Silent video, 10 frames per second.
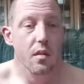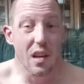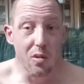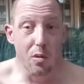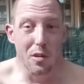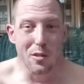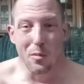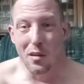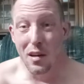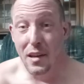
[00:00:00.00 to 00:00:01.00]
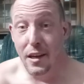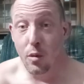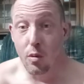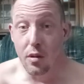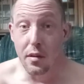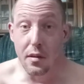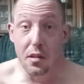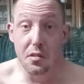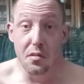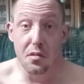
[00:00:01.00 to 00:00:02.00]
that's the reason why I hate working the
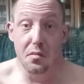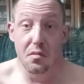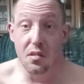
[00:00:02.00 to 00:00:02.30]
night shift,